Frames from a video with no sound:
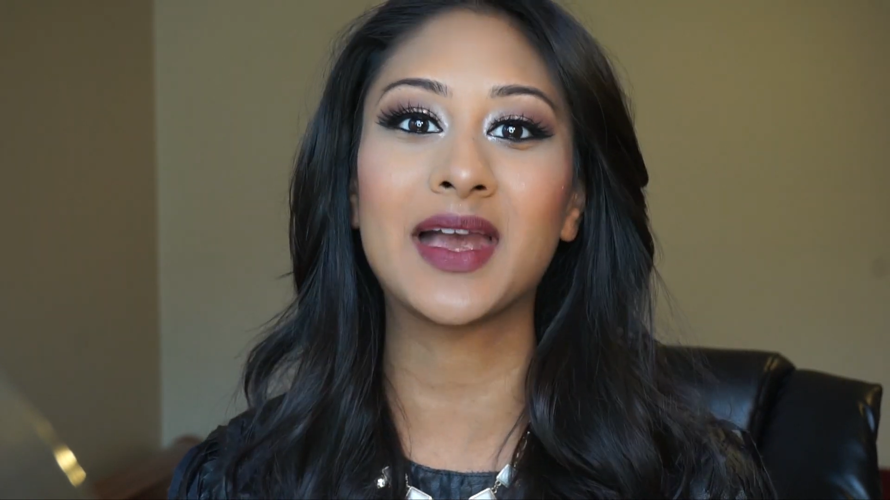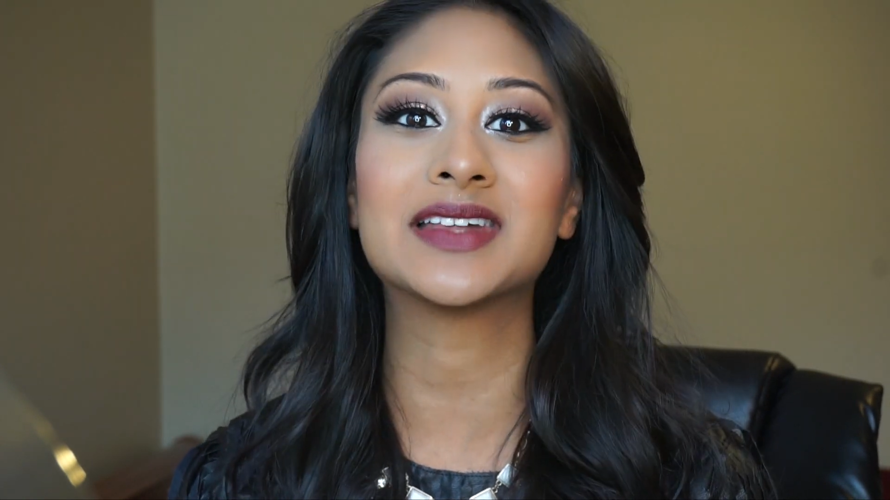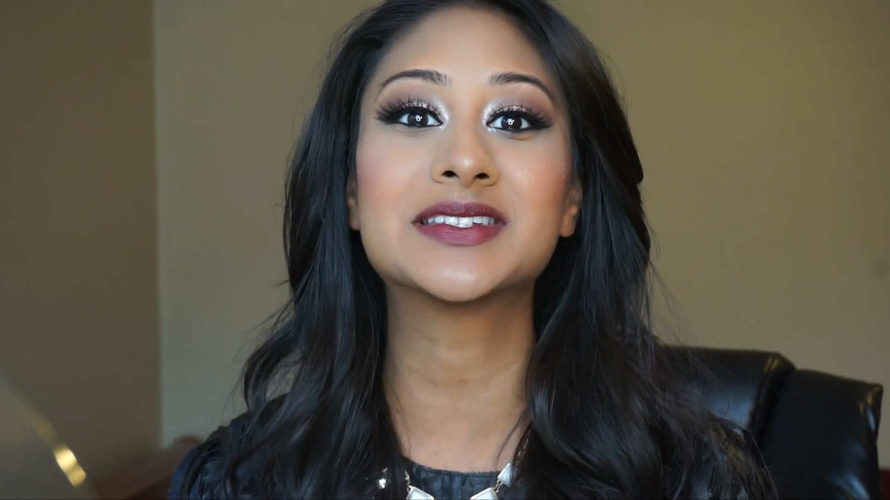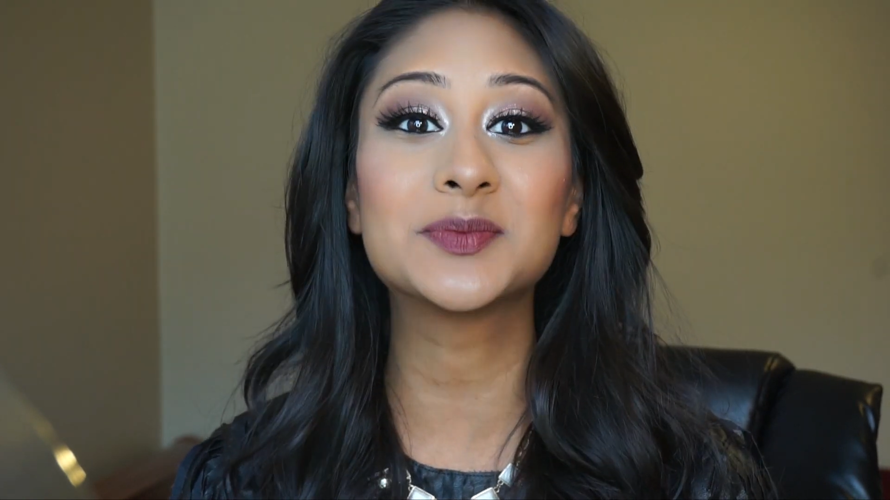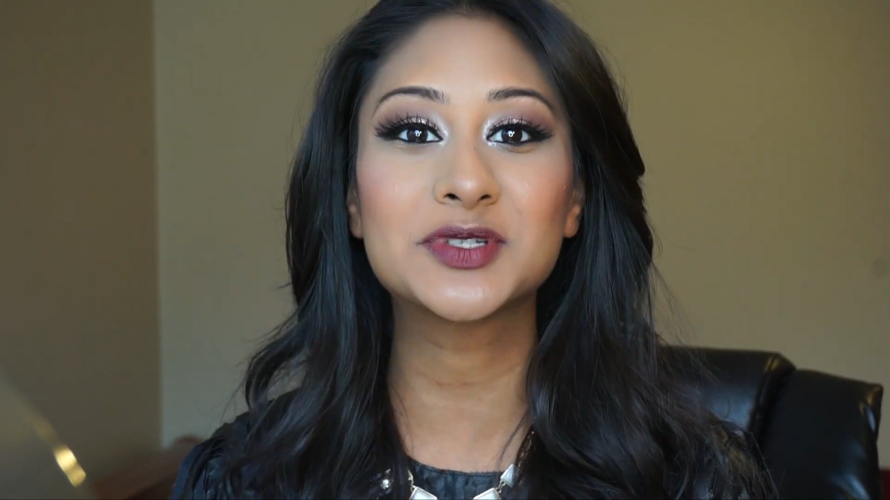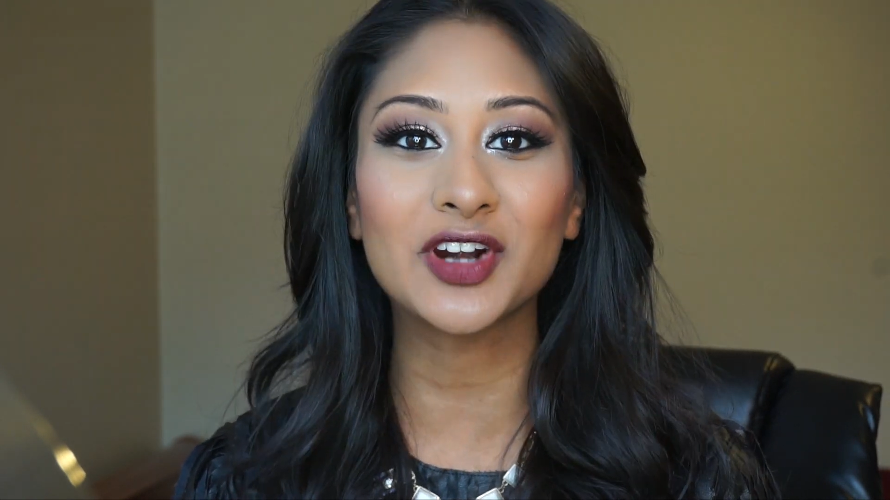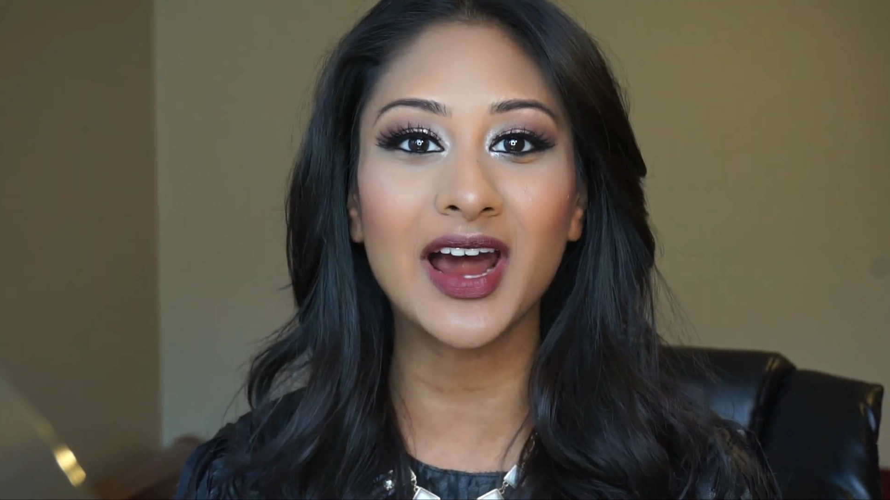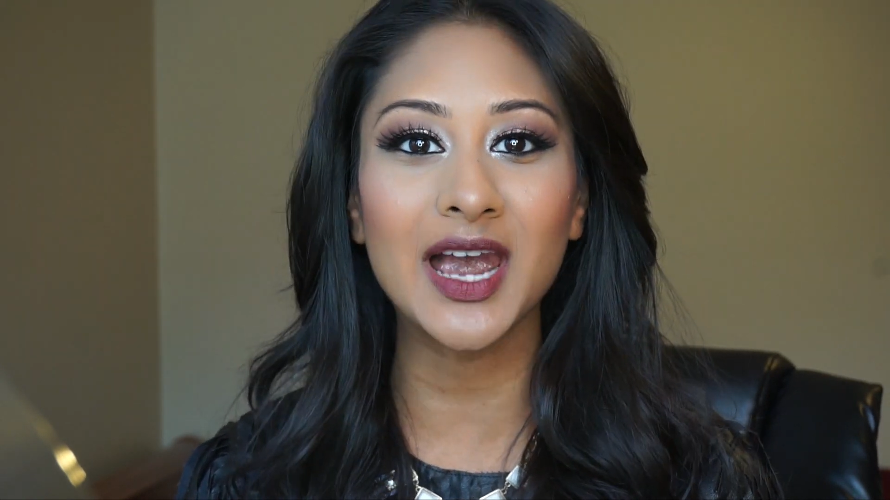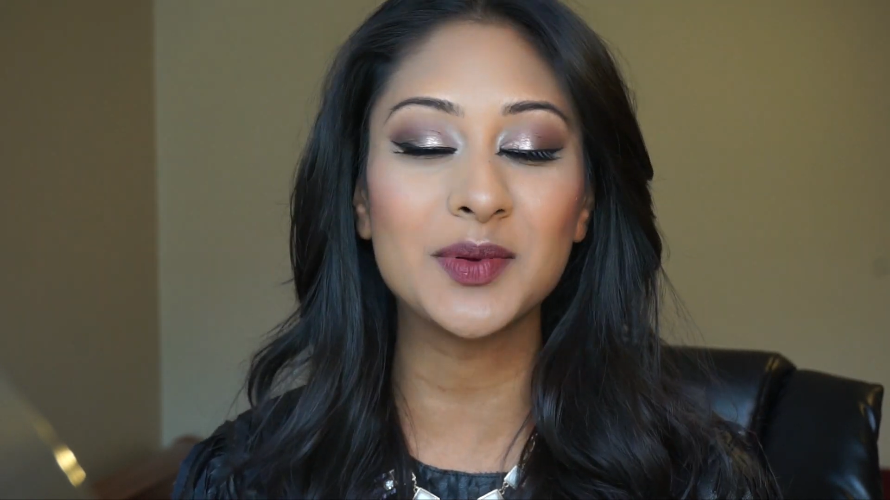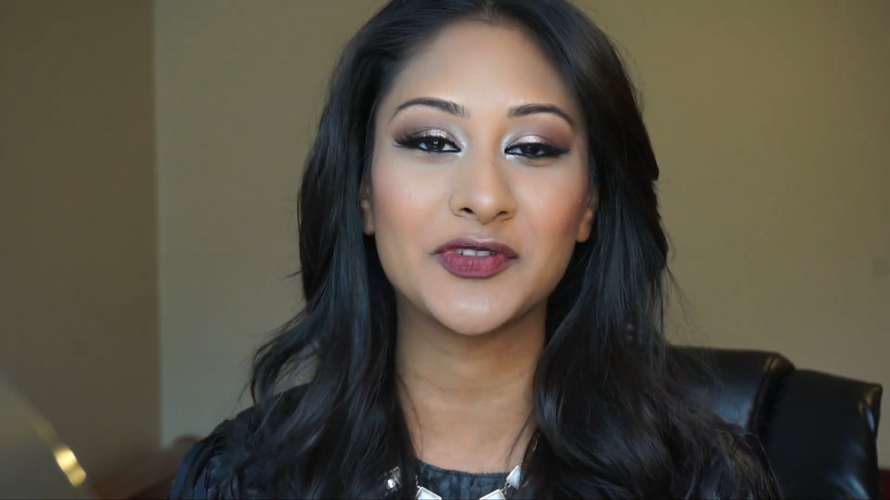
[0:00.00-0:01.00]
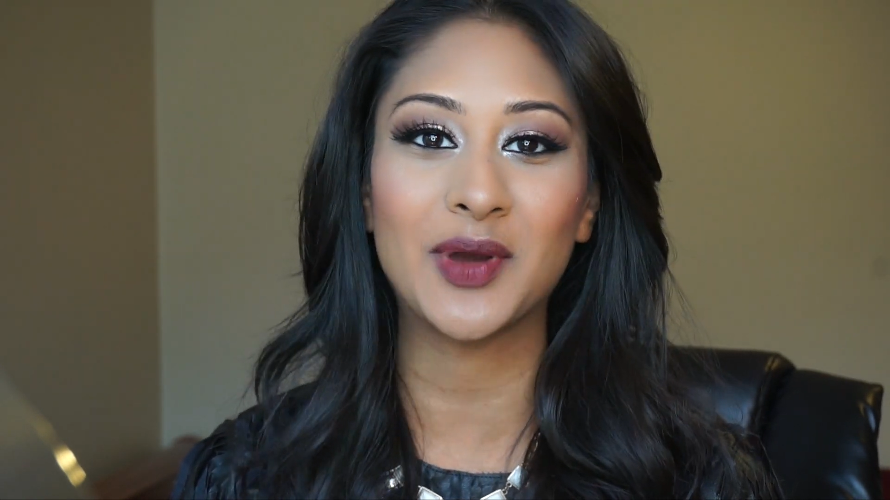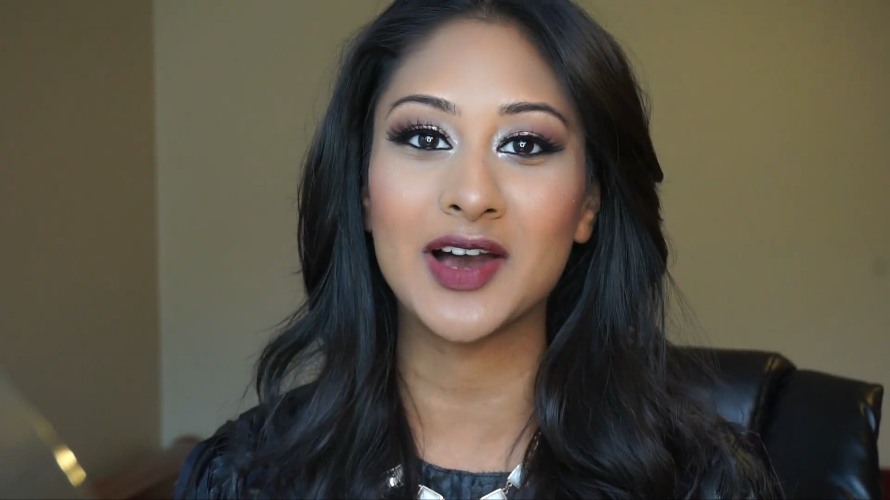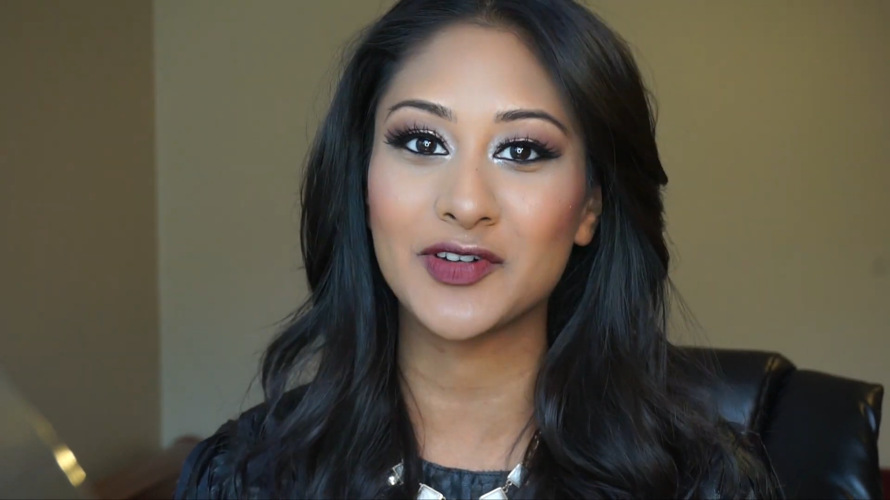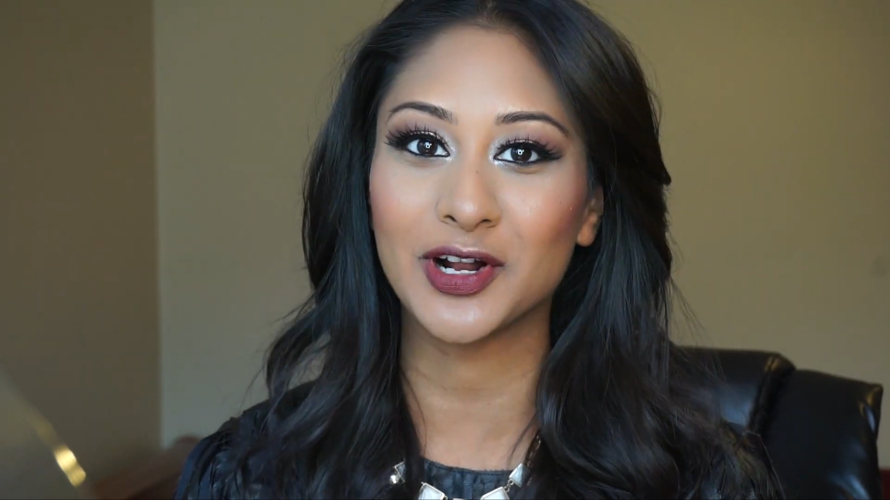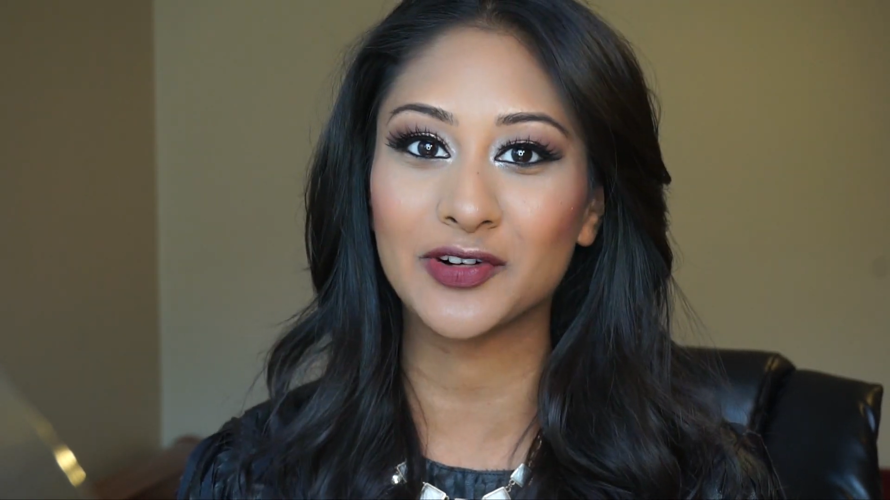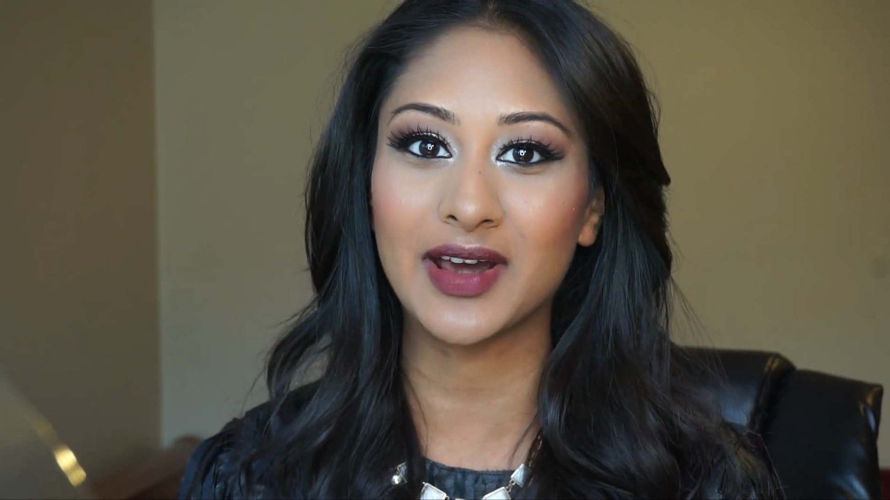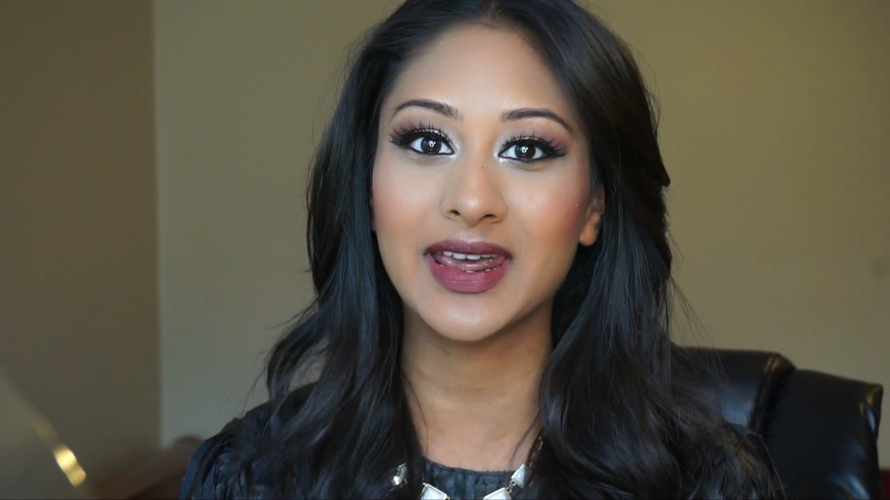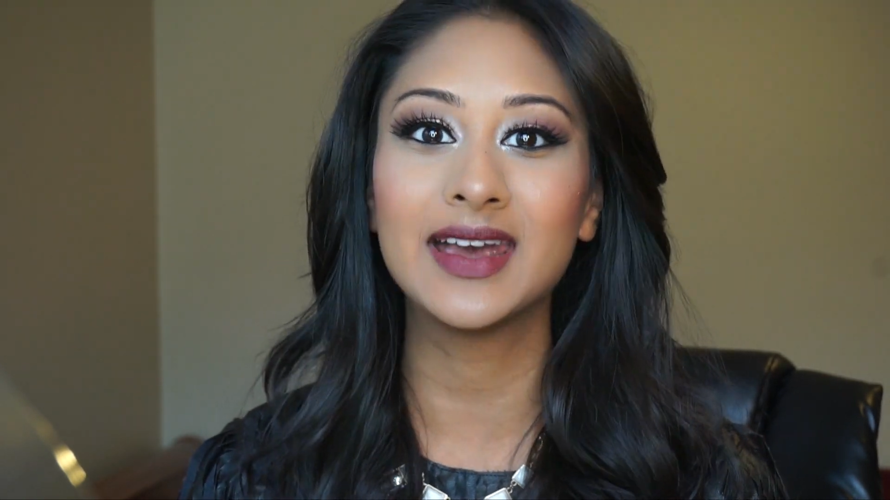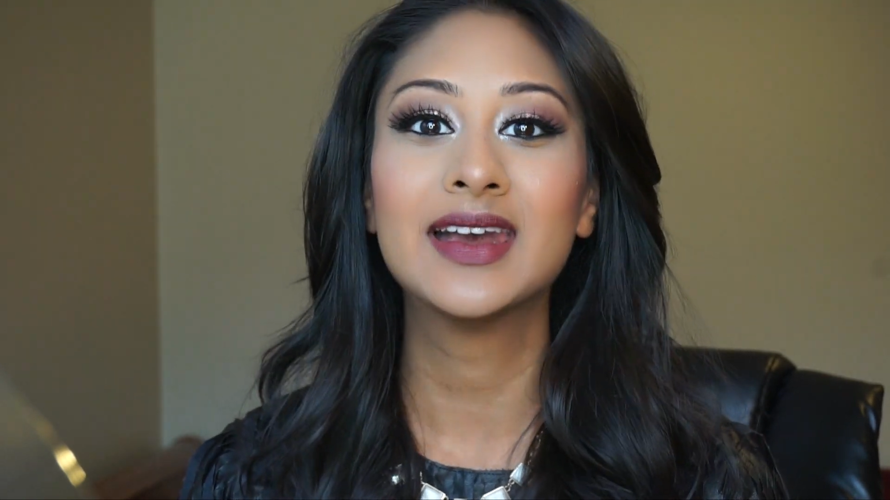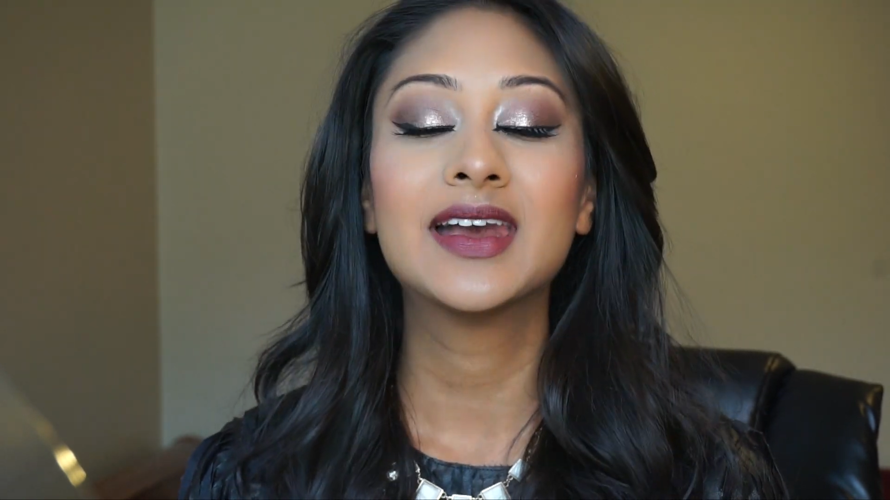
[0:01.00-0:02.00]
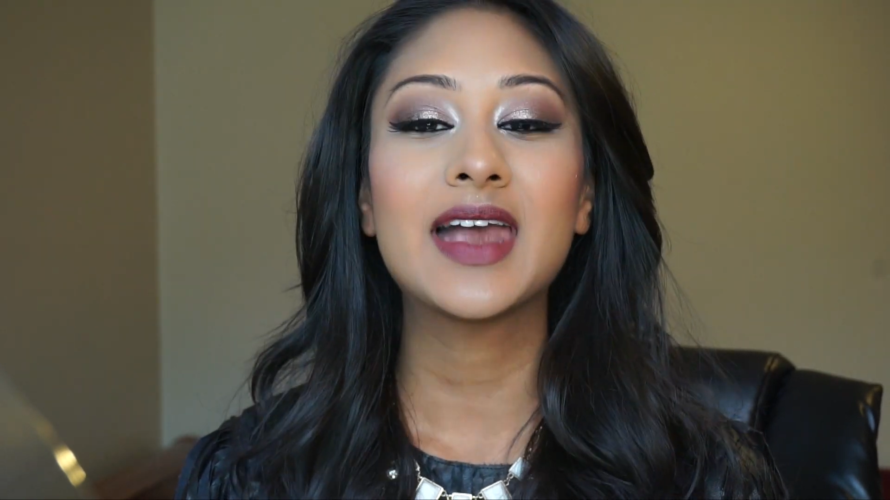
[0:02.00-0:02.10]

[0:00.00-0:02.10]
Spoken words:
and subscribe if you haven't already.